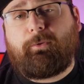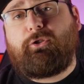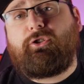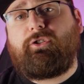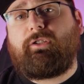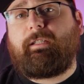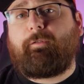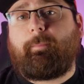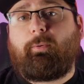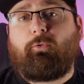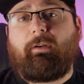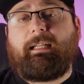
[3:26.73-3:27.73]
which should deliver
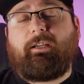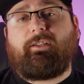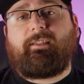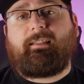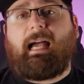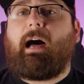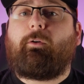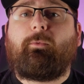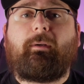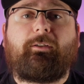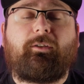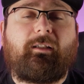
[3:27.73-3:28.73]
pretty good sound
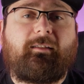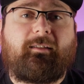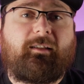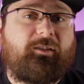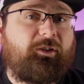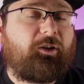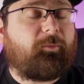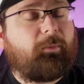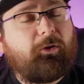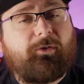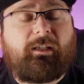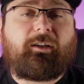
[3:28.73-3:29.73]
when you're listening to your
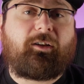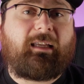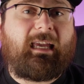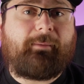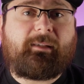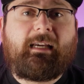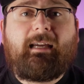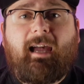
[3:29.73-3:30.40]
music or games.